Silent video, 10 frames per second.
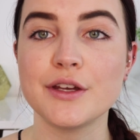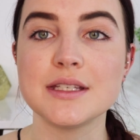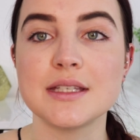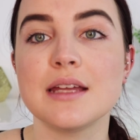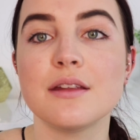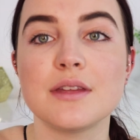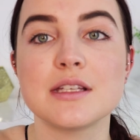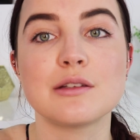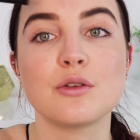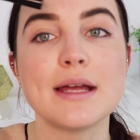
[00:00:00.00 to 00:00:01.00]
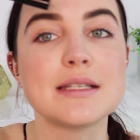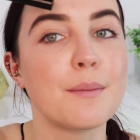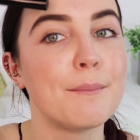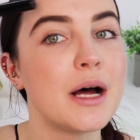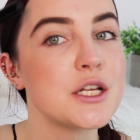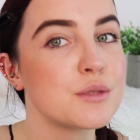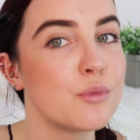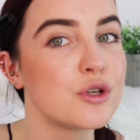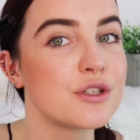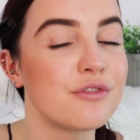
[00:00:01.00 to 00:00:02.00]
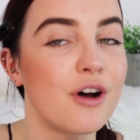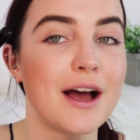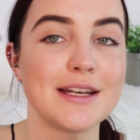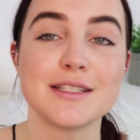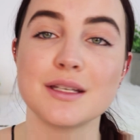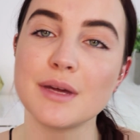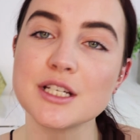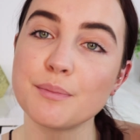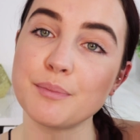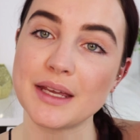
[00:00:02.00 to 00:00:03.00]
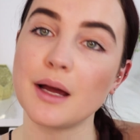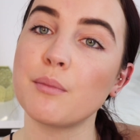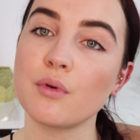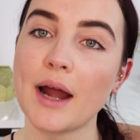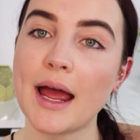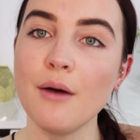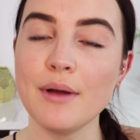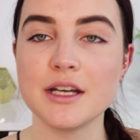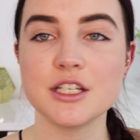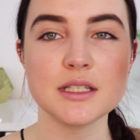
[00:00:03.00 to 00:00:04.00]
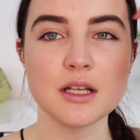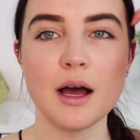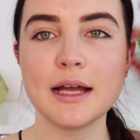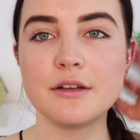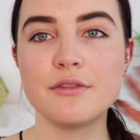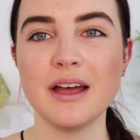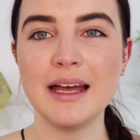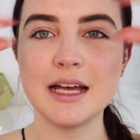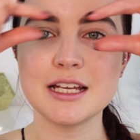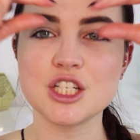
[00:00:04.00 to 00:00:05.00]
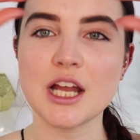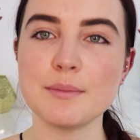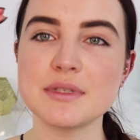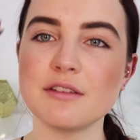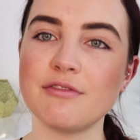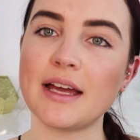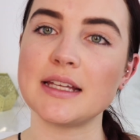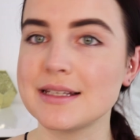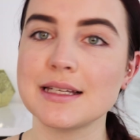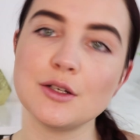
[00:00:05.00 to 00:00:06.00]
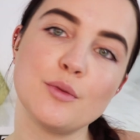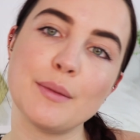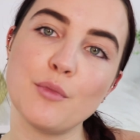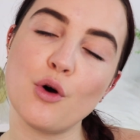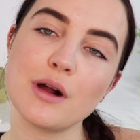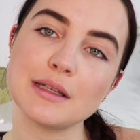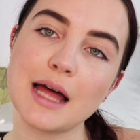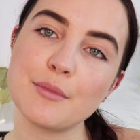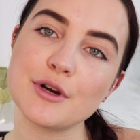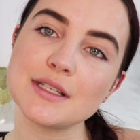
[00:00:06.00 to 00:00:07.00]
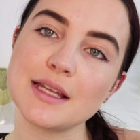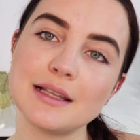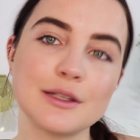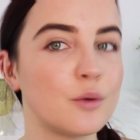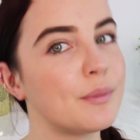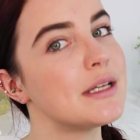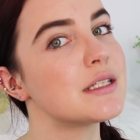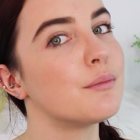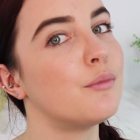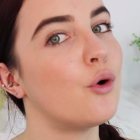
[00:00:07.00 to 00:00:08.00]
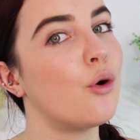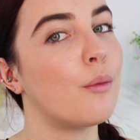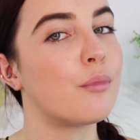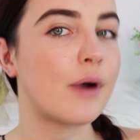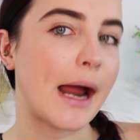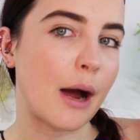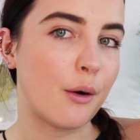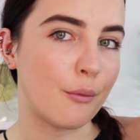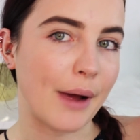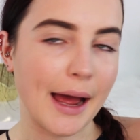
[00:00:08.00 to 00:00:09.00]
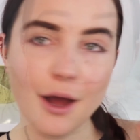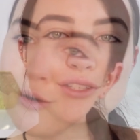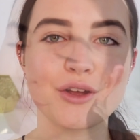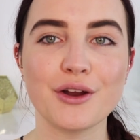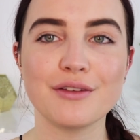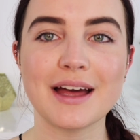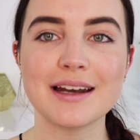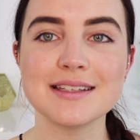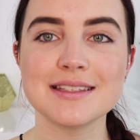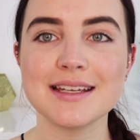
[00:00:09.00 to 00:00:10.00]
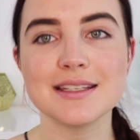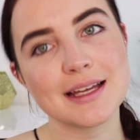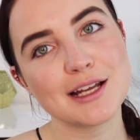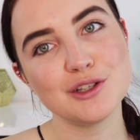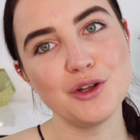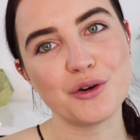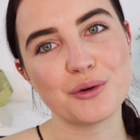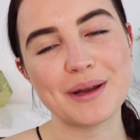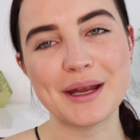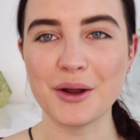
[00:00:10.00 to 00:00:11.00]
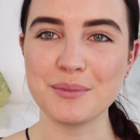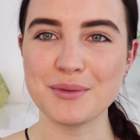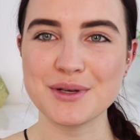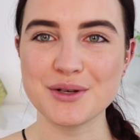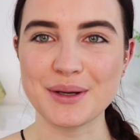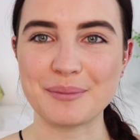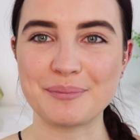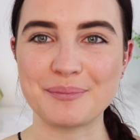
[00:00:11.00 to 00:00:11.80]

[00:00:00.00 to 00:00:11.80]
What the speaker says: can see that this look is much more defined, it's a much bigger brow, and it just kind of shapes the face. It's a little bit more glamorous and a little bit more brow wow. So that is the second look. We hope you enjoy.